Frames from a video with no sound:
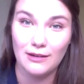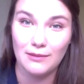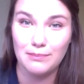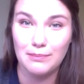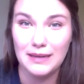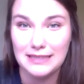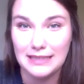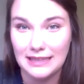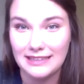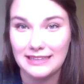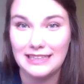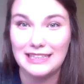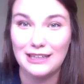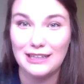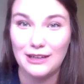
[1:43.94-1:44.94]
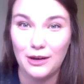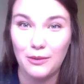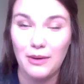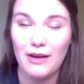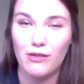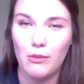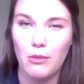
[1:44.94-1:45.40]
basically a year
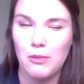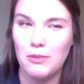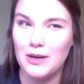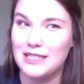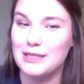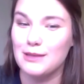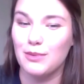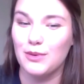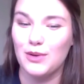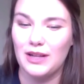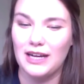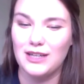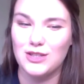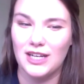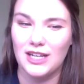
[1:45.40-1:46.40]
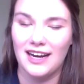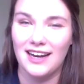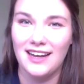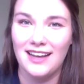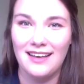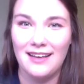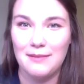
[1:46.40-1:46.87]
away from a municipal election.
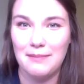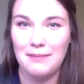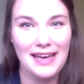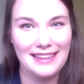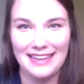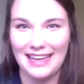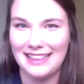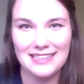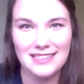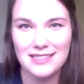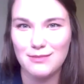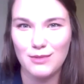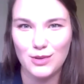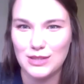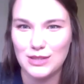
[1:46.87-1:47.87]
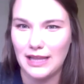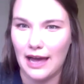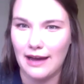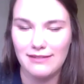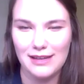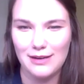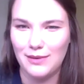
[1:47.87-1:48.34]
Man, this is the most
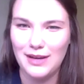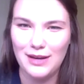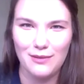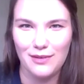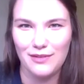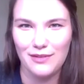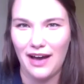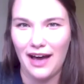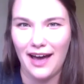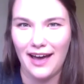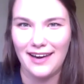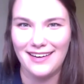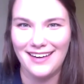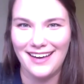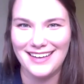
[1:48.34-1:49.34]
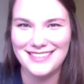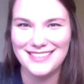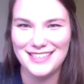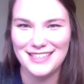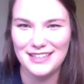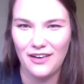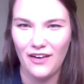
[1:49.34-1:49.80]
lively week we've had at
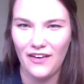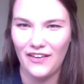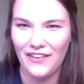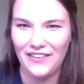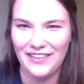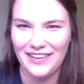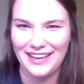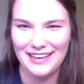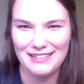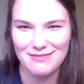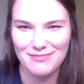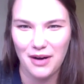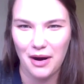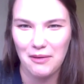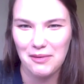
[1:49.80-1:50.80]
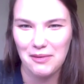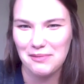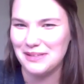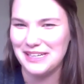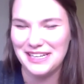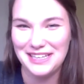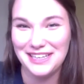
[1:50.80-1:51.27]
City Hall in
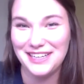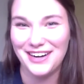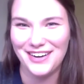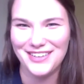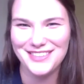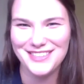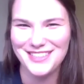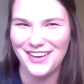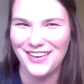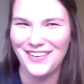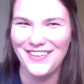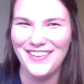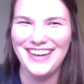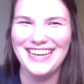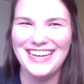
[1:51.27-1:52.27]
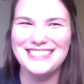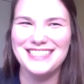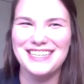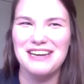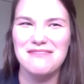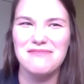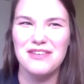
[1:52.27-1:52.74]
probably a year. So it's
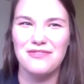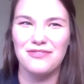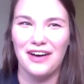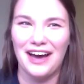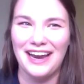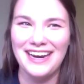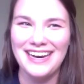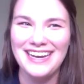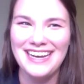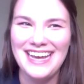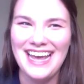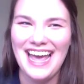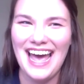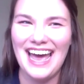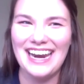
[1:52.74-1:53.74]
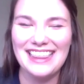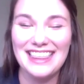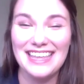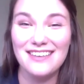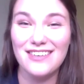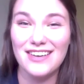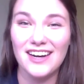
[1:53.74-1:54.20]
going to be fun. And I
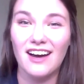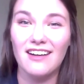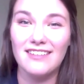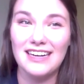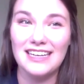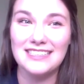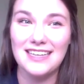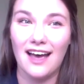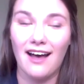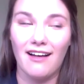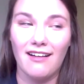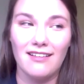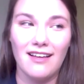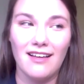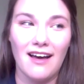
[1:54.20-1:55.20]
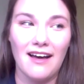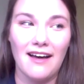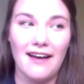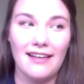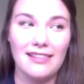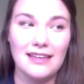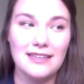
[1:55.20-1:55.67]
think you can already tell,
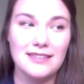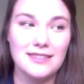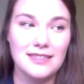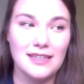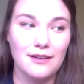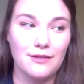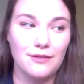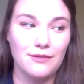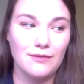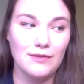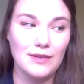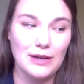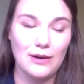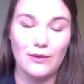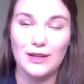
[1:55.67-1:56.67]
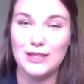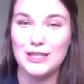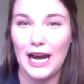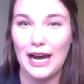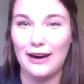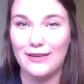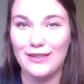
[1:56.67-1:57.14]
at least if, the
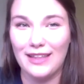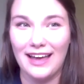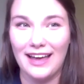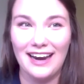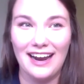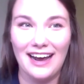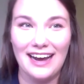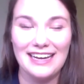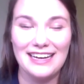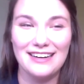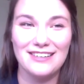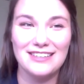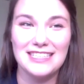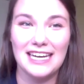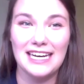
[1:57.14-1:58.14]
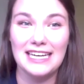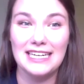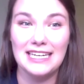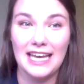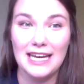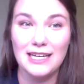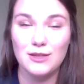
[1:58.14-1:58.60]
chatter that I hear is any
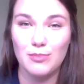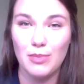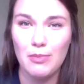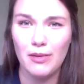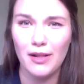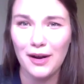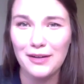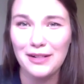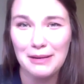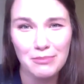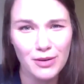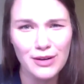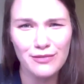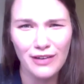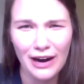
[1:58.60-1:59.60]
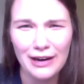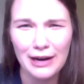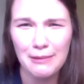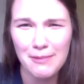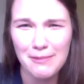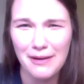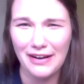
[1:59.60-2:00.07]
indication, people are pretty fired
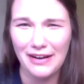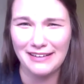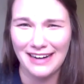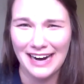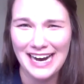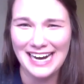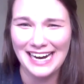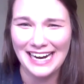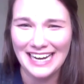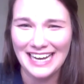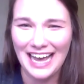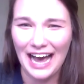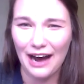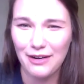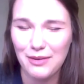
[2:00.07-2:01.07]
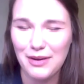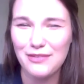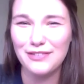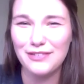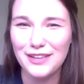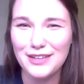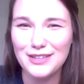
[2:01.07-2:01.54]
up about it, right? How do we
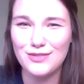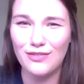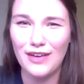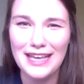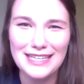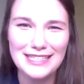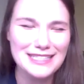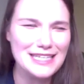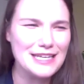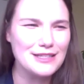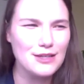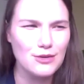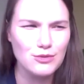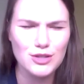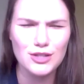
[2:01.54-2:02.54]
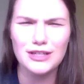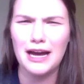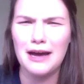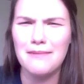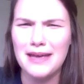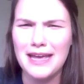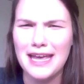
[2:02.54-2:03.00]
fill those vacancies? Who should
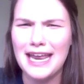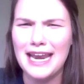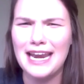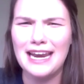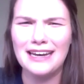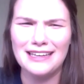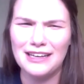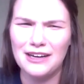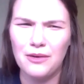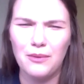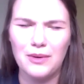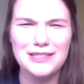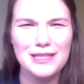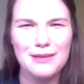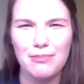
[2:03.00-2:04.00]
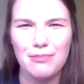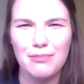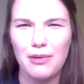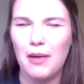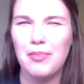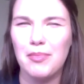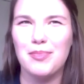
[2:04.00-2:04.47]
come in? What's the
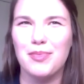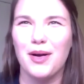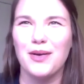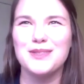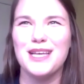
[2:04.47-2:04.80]
proper process?